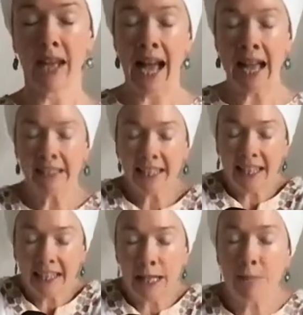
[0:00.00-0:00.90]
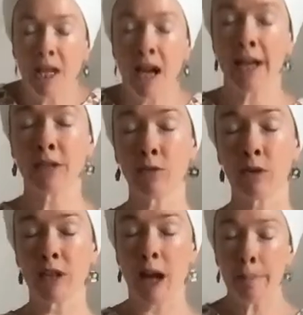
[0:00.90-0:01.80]
That's it. Keep the eyes
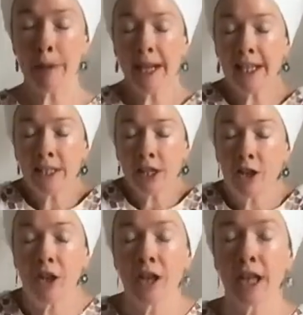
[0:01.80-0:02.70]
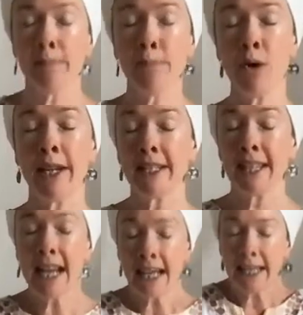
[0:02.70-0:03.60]
rolled up and into third eye point.
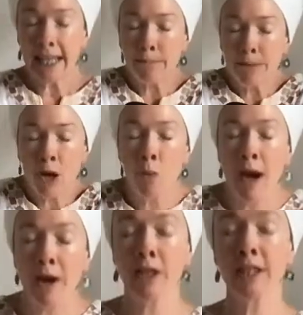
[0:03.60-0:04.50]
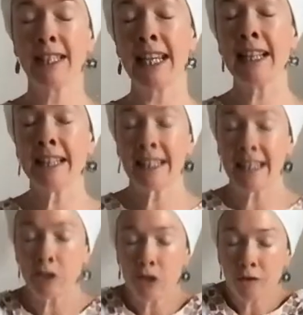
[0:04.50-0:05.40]
Keep the awareness in the
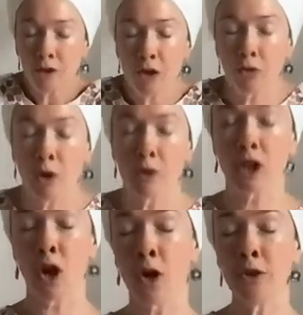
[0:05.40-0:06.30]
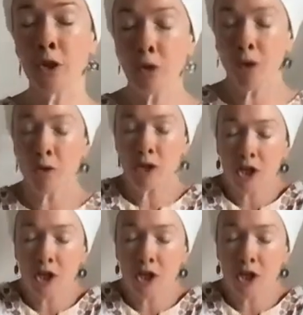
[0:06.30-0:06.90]
center of the throat, on the throat